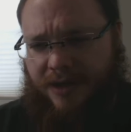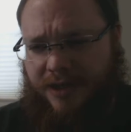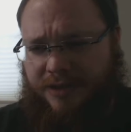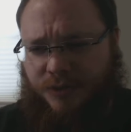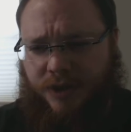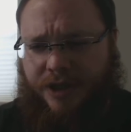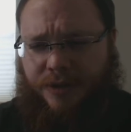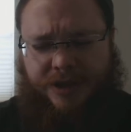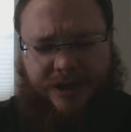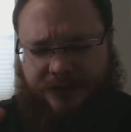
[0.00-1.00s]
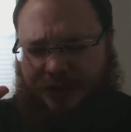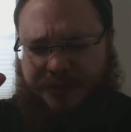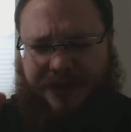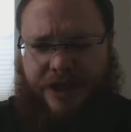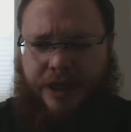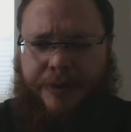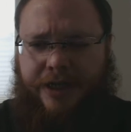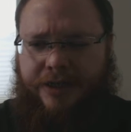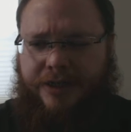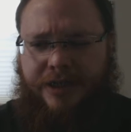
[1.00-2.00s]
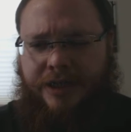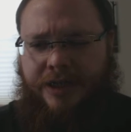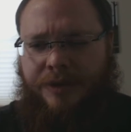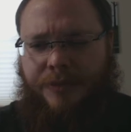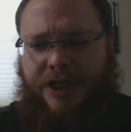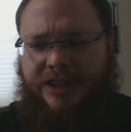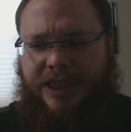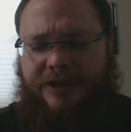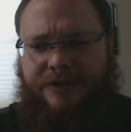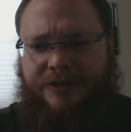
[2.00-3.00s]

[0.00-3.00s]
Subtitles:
It's really interesting. I've just been thinking about it because